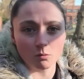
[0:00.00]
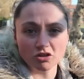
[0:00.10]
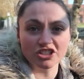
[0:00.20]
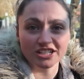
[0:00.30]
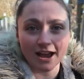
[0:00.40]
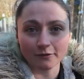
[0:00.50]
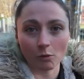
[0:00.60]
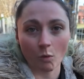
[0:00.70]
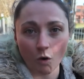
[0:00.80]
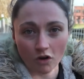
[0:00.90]
wanted to have a
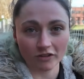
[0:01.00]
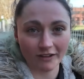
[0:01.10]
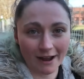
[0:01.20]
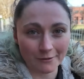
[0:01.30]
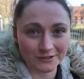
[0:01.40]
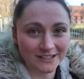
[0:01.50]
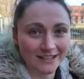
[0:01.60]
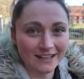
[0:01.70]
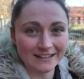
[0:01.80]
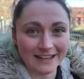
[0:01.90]
walk around
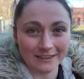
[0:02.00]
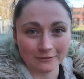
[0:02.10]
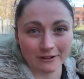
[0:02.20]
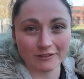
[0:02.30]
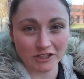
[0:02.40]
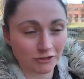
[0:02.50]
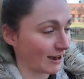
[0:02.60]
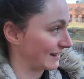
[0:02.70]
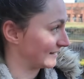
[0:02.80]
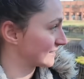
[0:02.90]
near the River
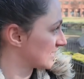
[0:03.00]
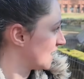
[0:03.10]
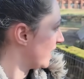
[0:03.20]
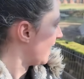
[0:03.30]
Trent.